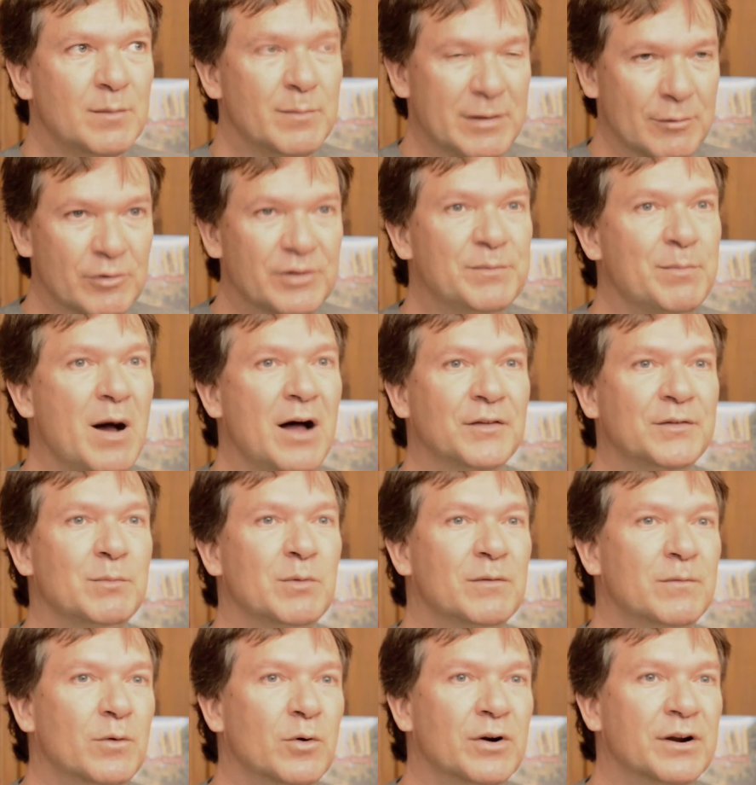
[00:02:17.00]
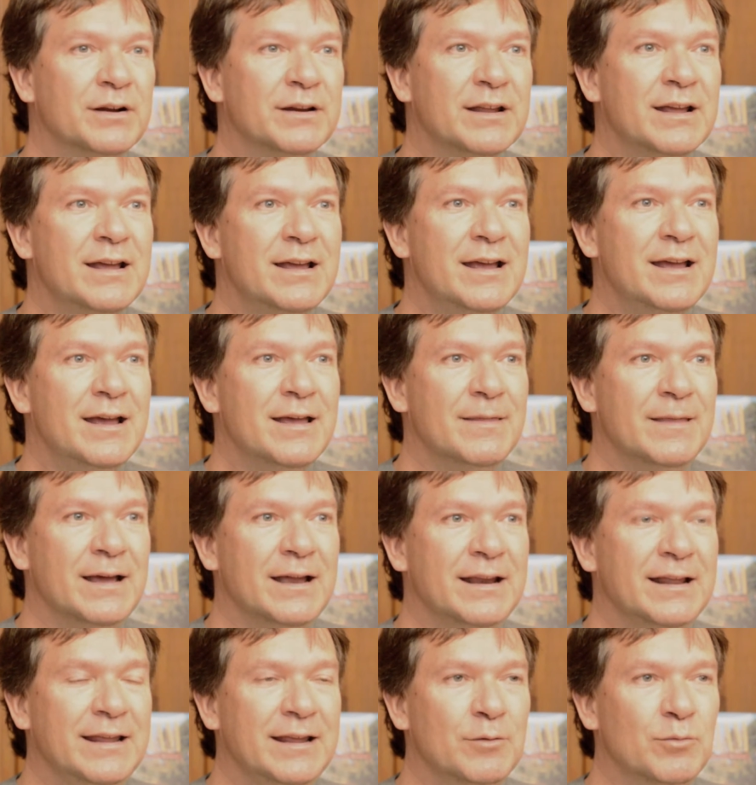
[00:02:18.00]
be responsible for it,
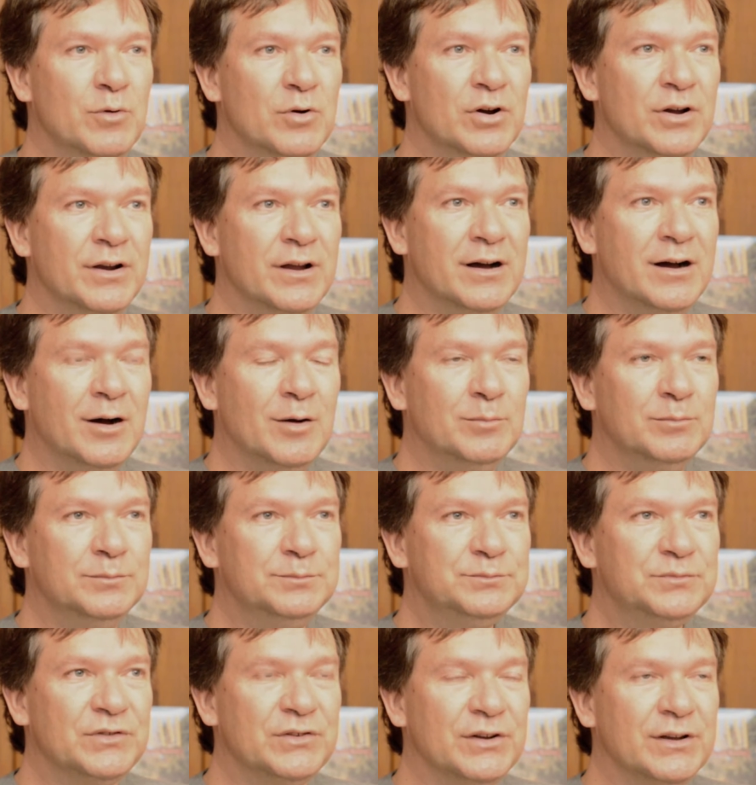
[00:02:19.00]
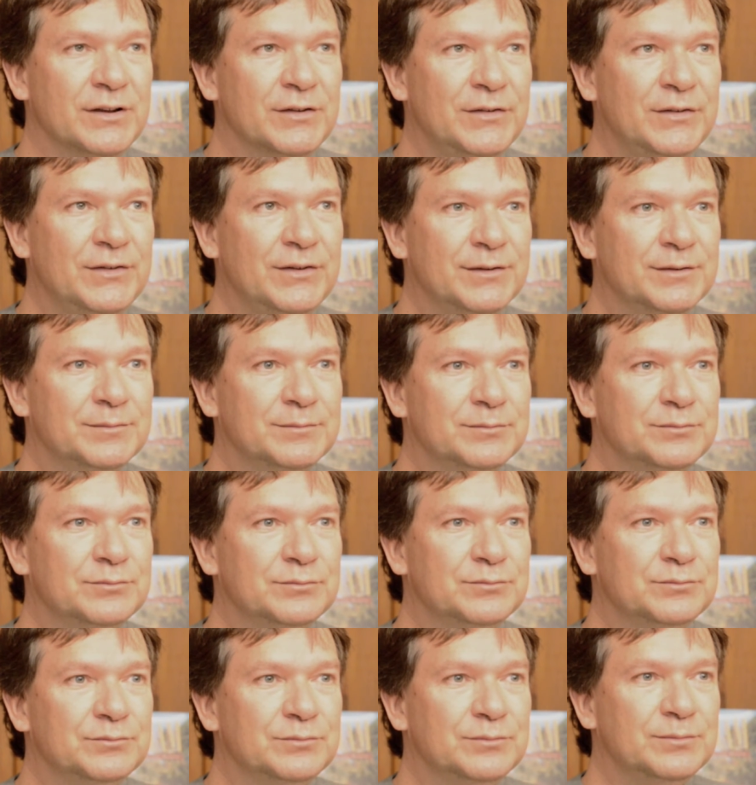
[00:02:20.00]
that he would just
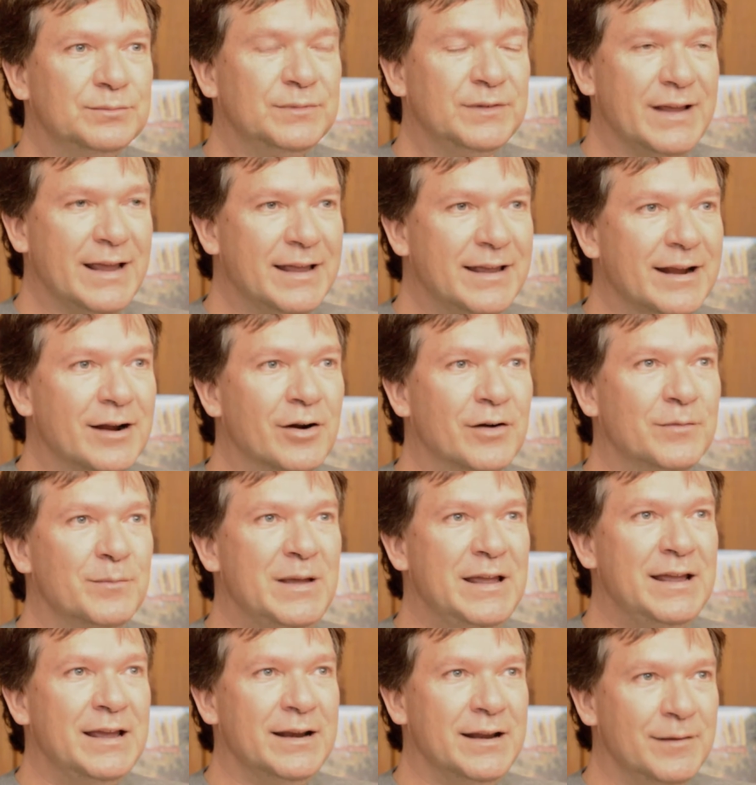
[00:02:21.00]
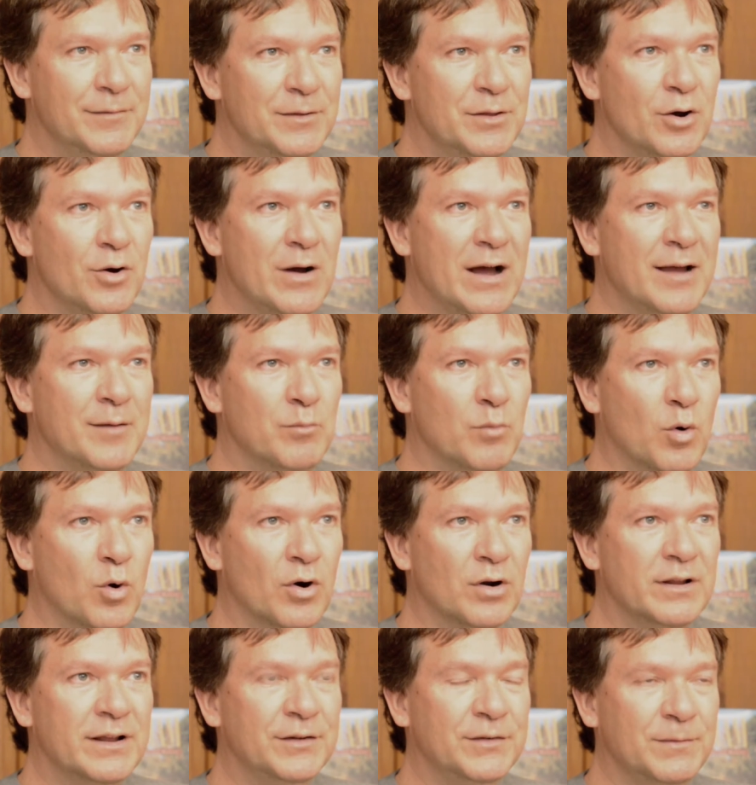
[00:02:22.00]
take care of me, and even though I had more
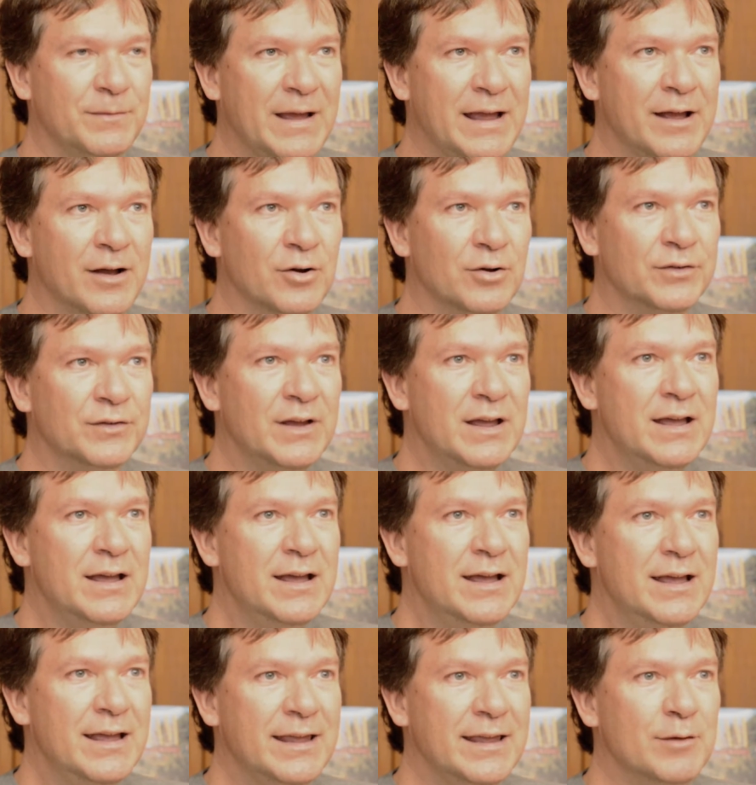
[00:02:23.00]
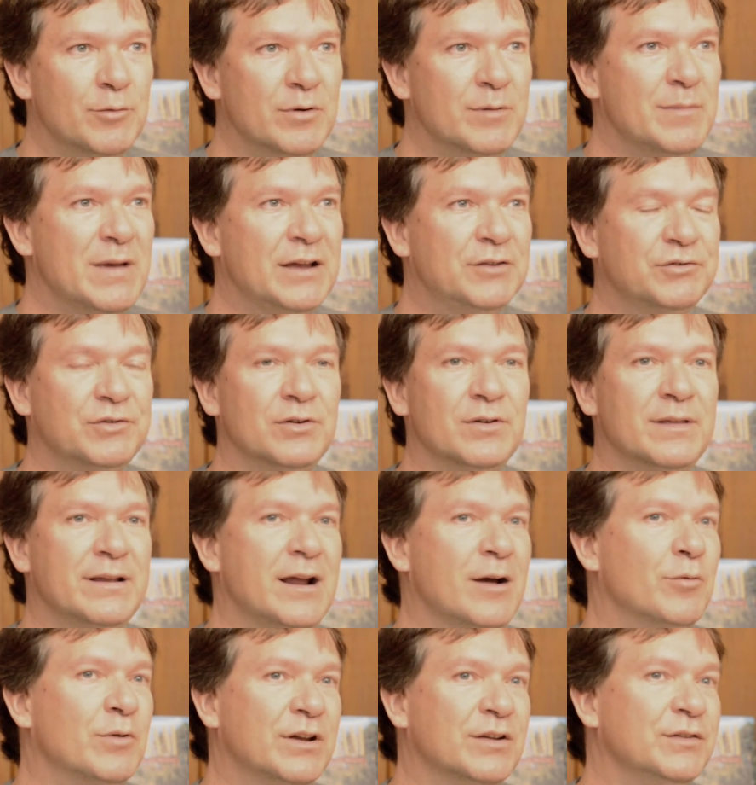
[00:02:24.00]
or less failed, he would make sure that
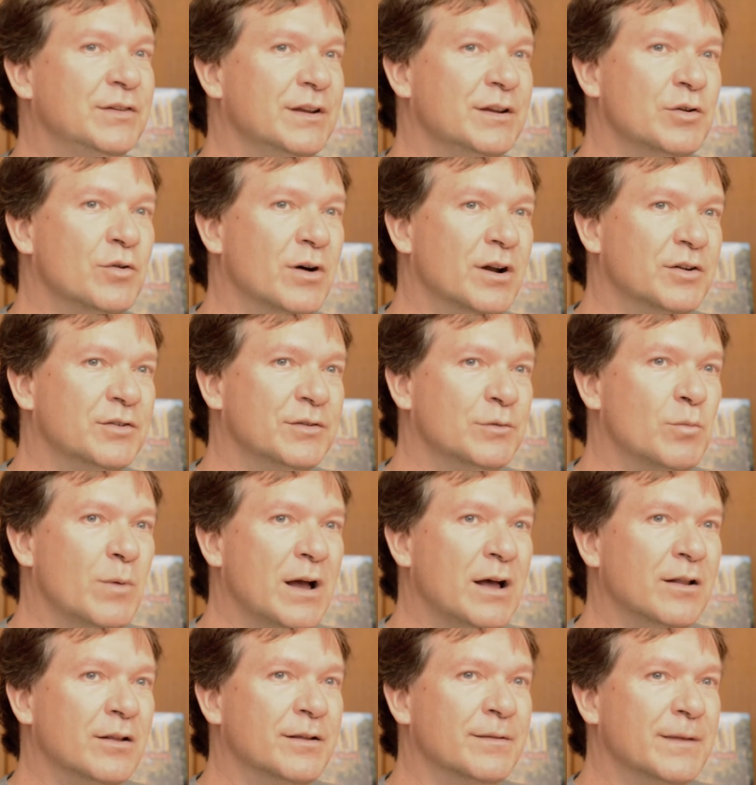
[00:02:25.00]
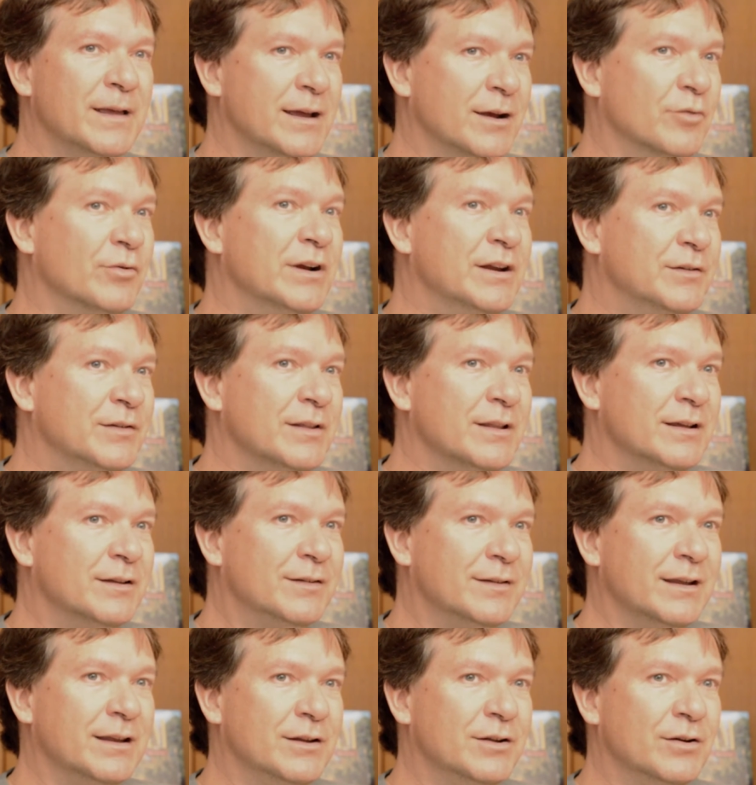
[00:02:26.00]
I would continue on to do well, and they agreed to this,
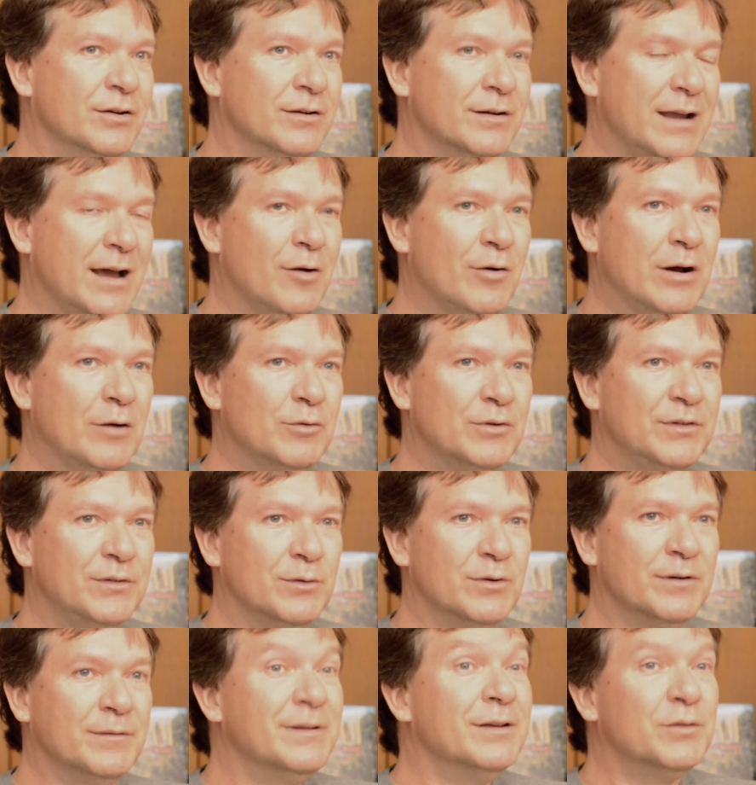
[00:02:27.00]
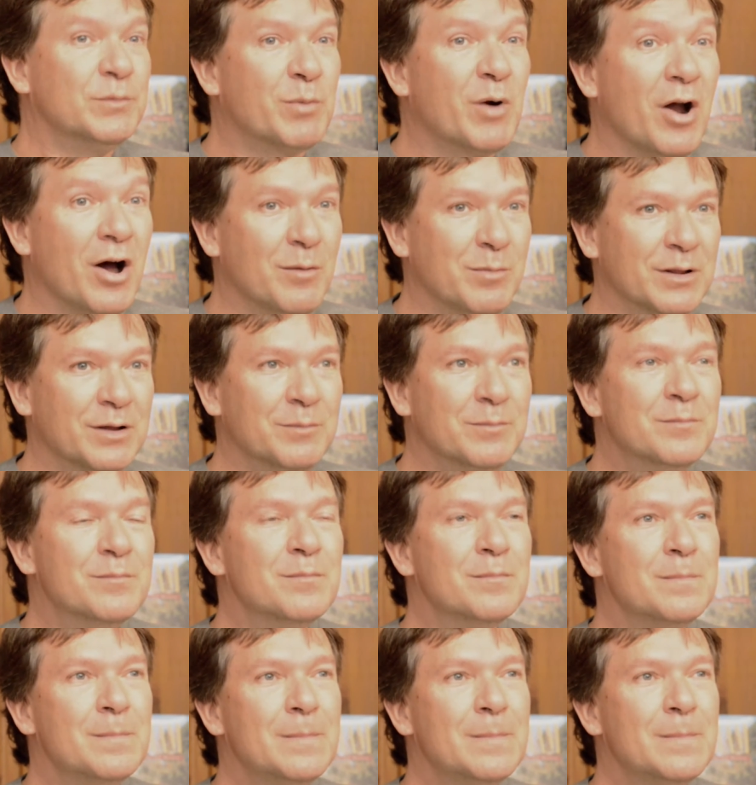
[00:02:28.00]
that now I was sort of his problem.